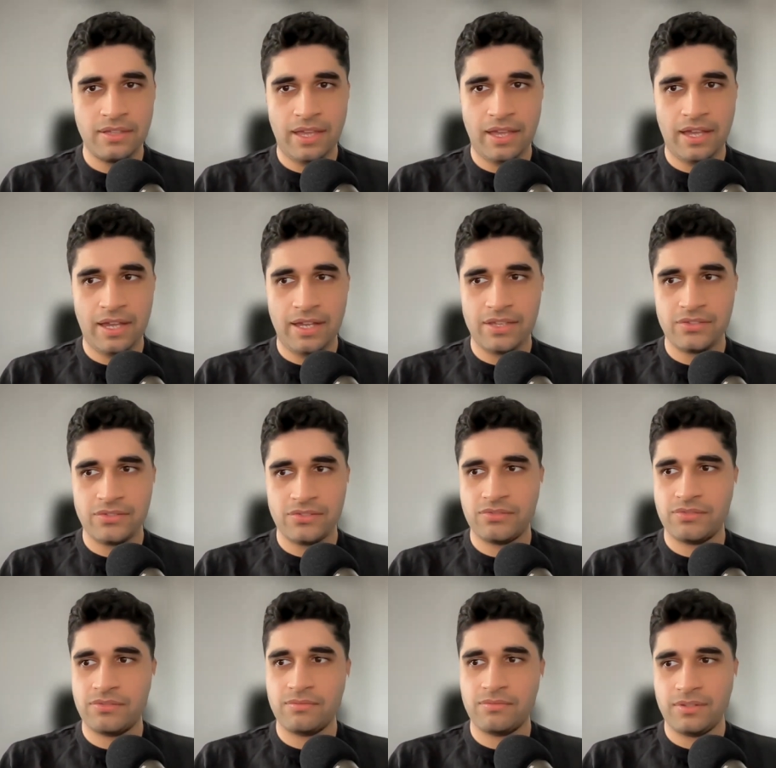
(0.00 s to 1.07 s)

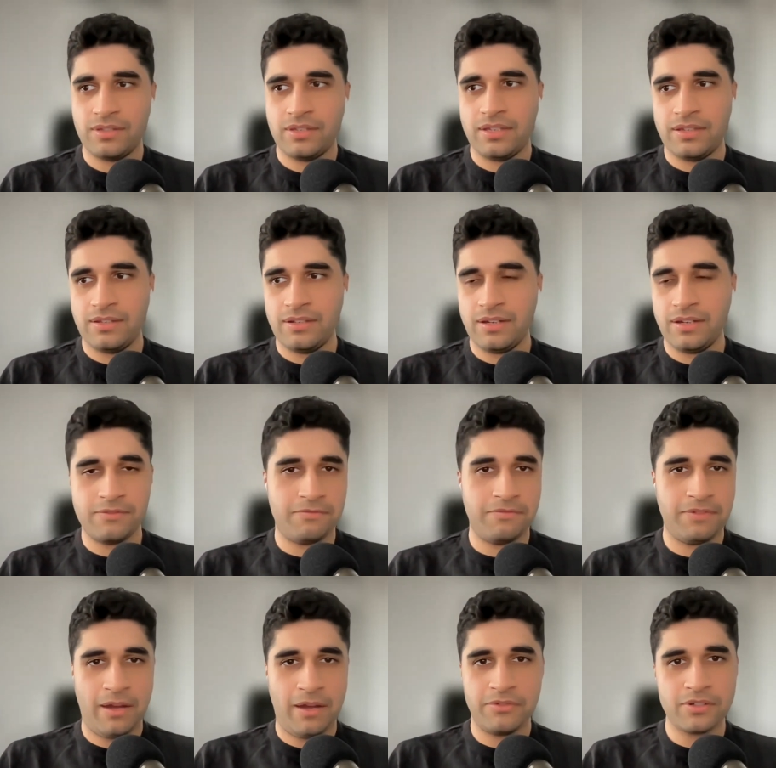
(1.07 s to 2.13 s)
as not a
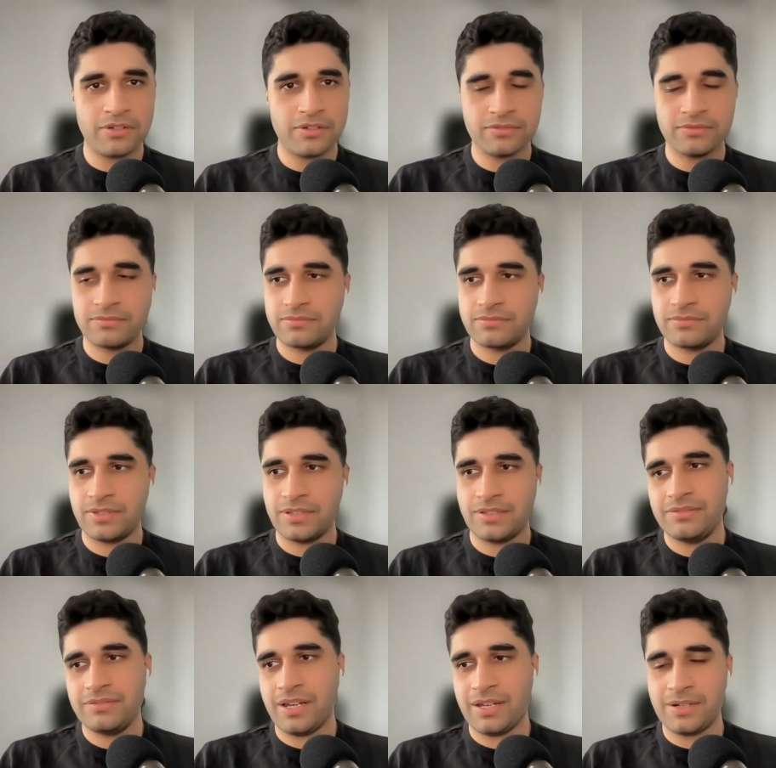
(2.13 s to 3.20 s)
founder,
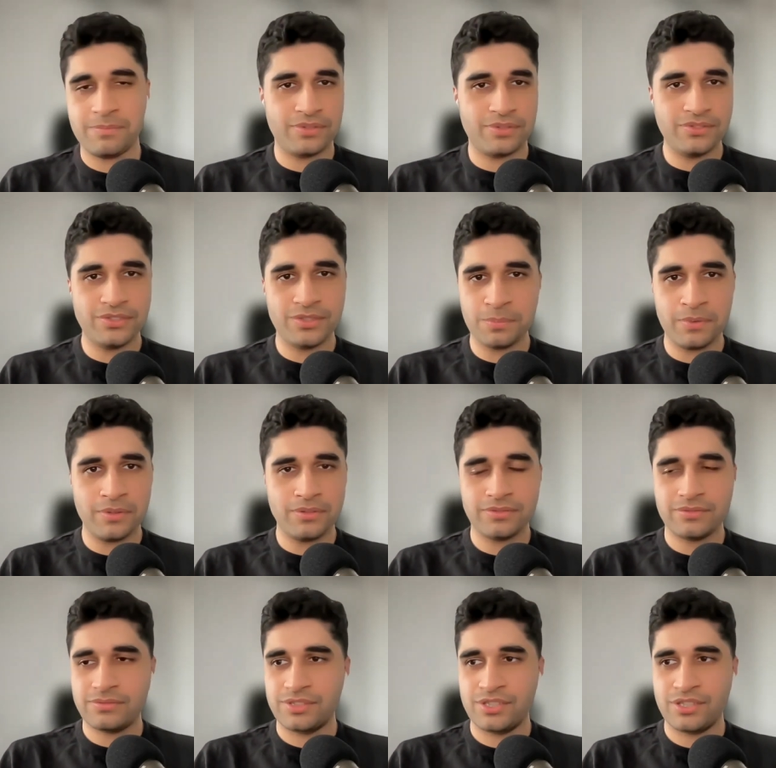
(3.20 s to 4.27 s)
not a principal,
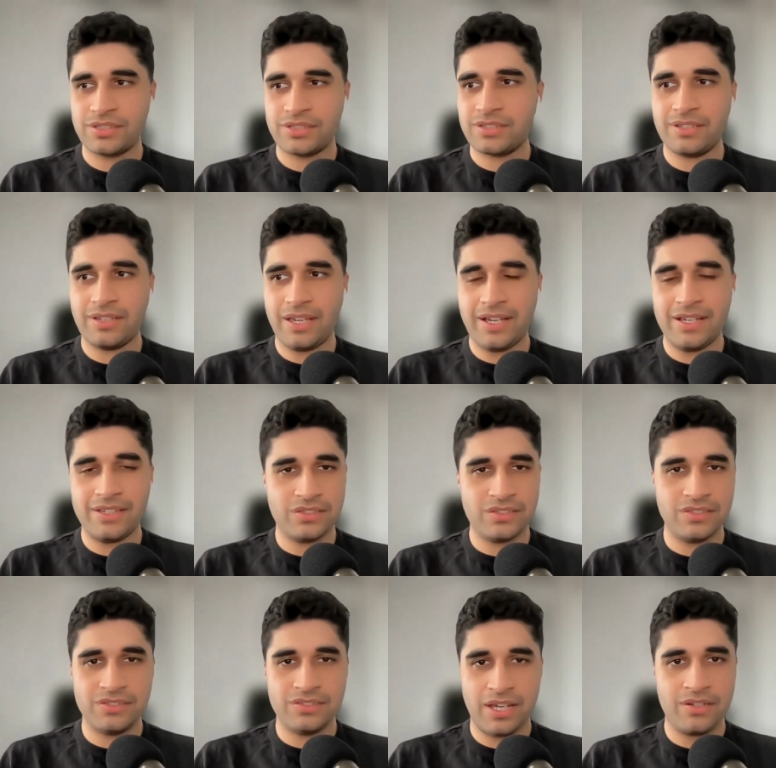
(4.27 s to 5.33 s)
just as a
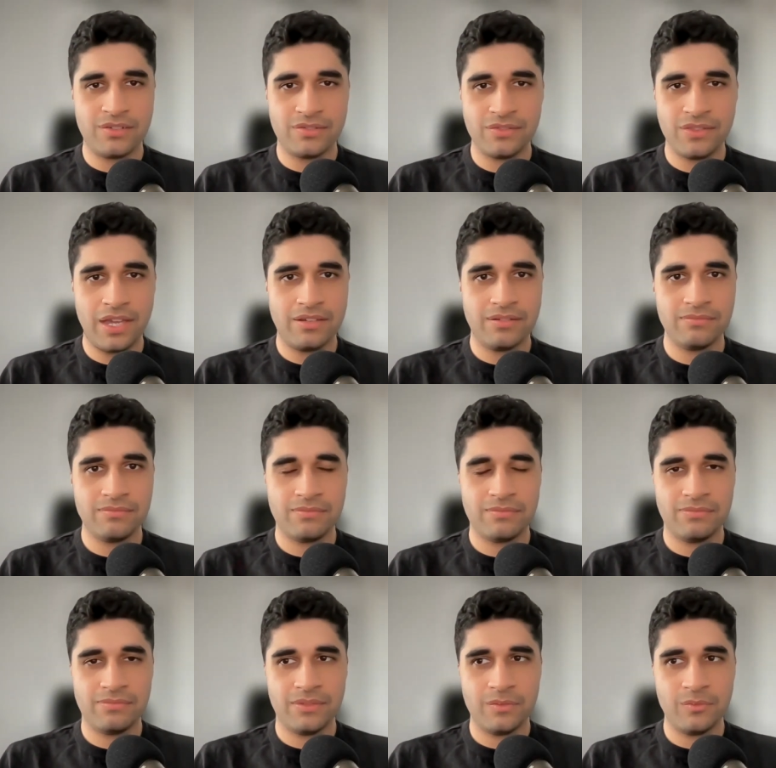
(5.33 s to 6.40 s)
designer that
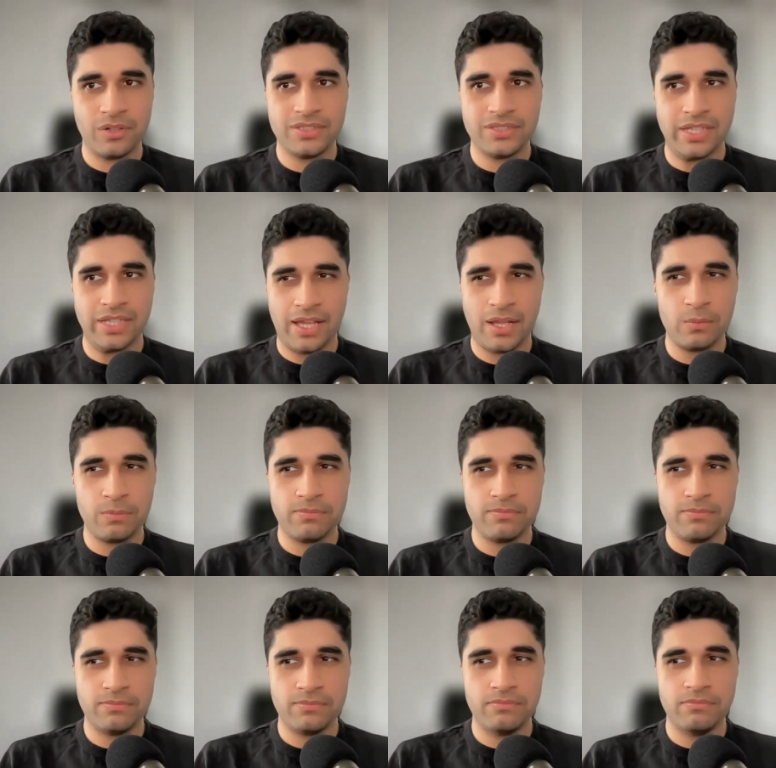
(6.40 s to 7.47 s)
wants to help
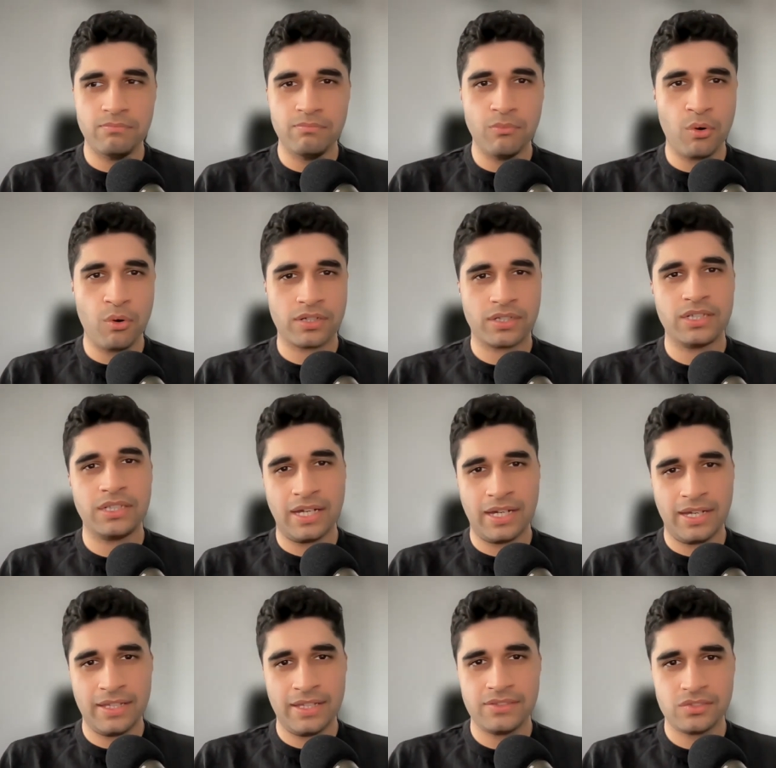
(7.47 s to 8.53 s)
more
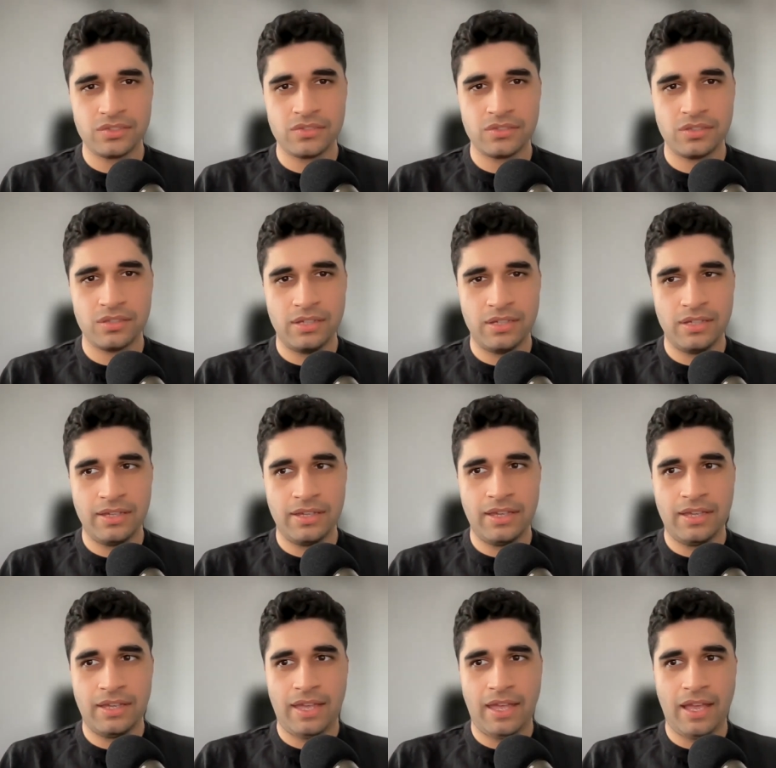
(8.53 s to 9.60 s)
clients
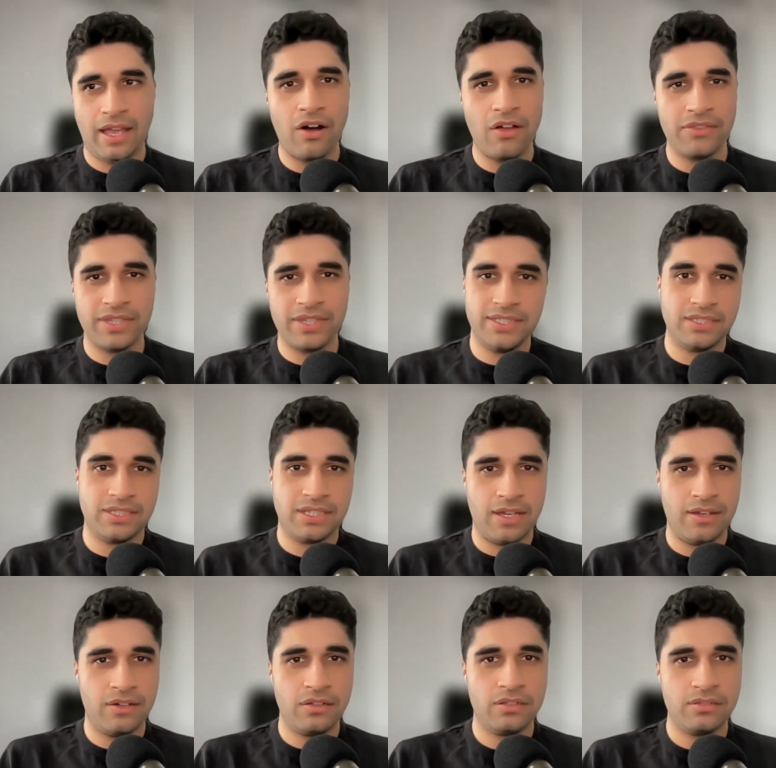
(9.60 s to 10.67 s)
on this
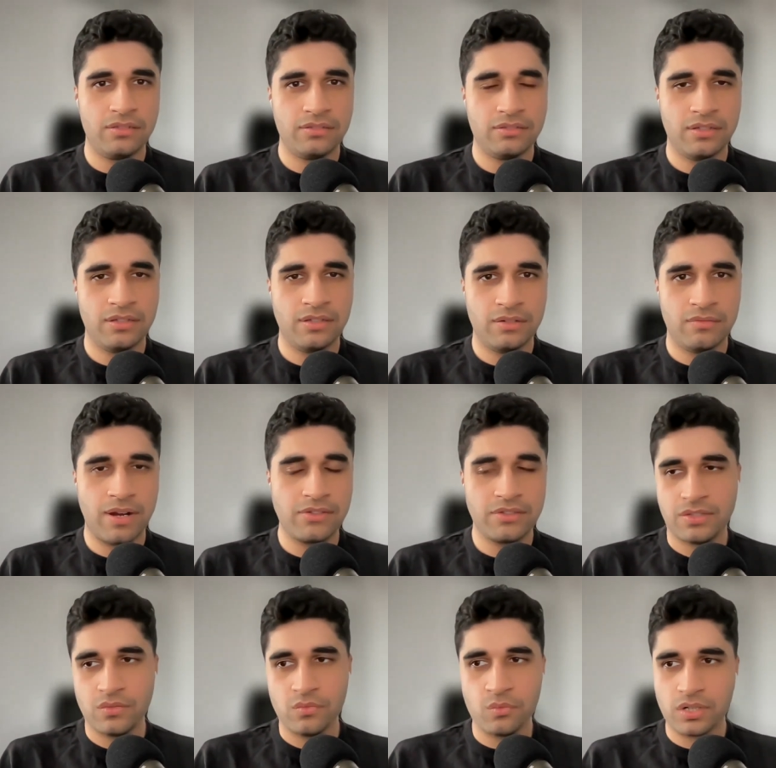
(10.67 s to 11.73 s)
scale. Rather
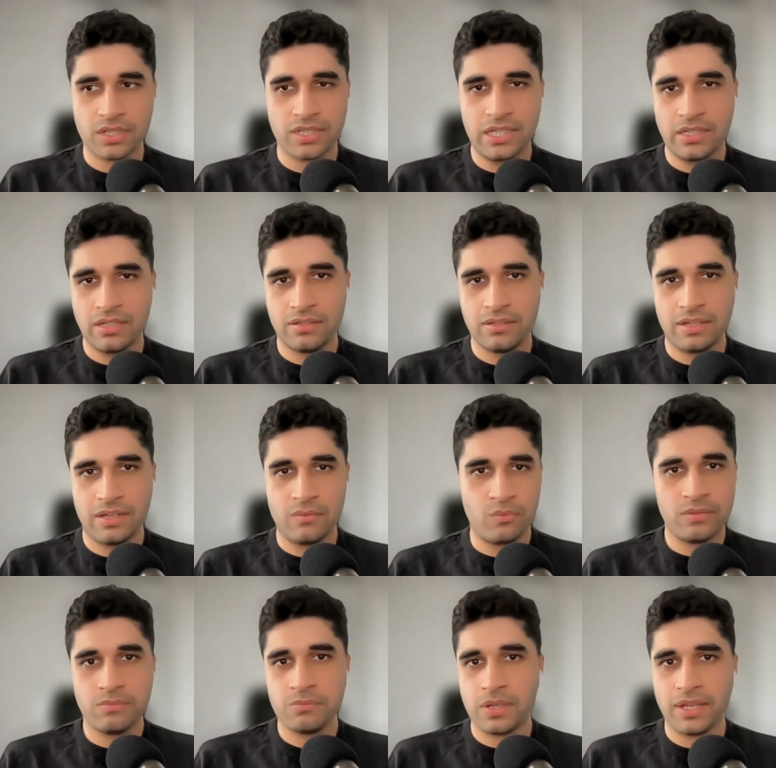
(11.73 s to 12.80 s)
than working at
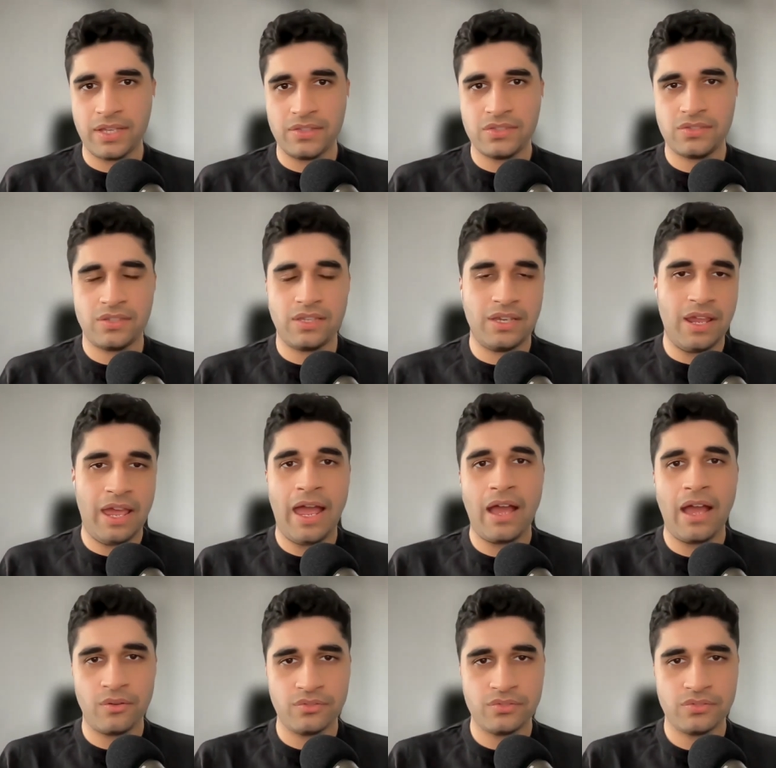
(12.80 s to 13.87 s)
one place in
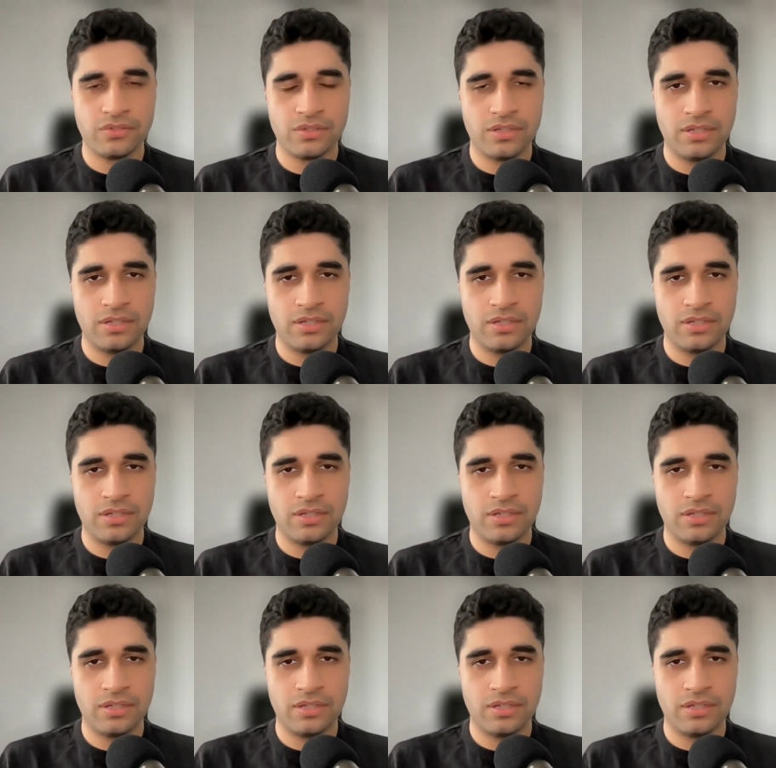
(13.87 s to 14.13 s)
house,